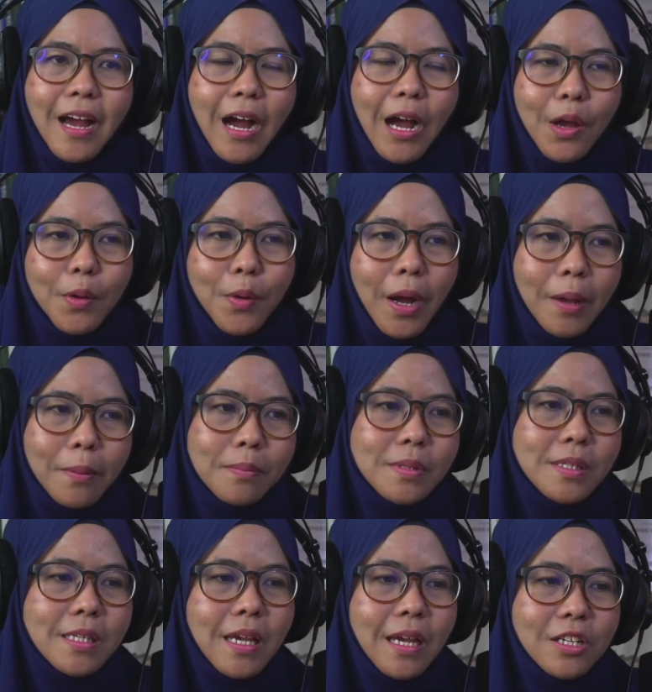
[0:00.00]
I'm
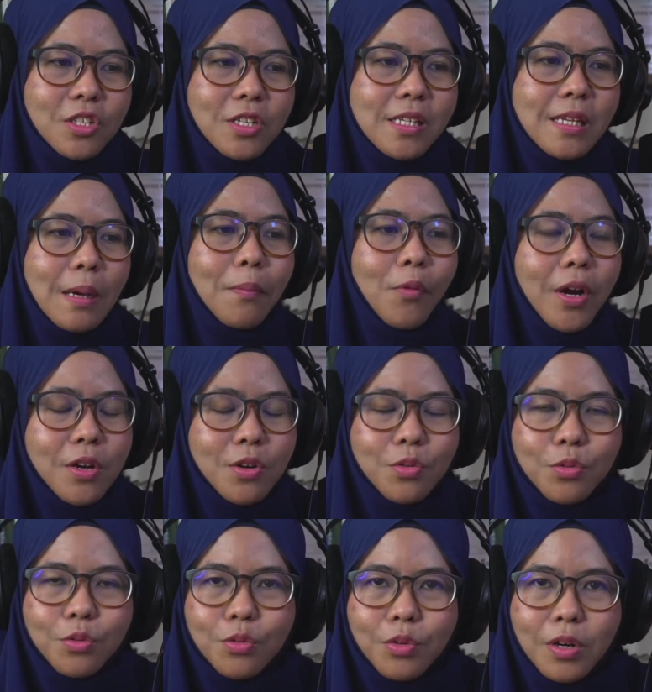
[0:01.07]
actually someone
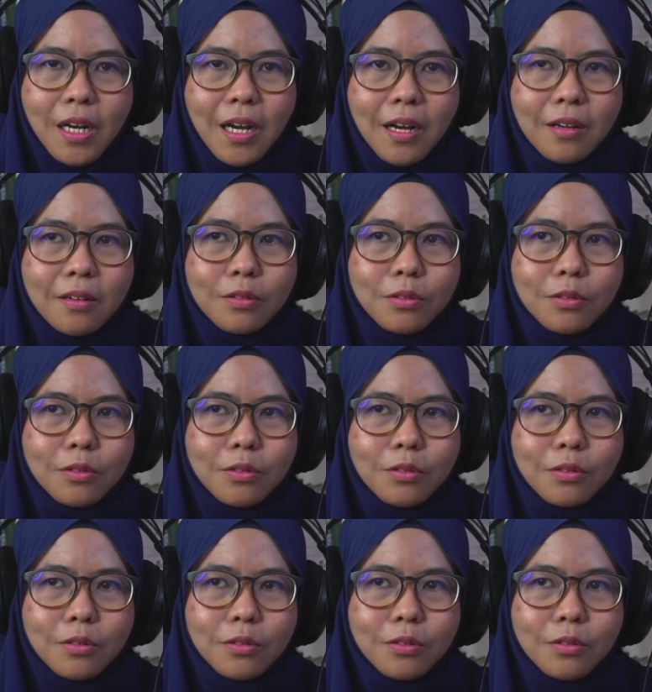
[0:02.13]
who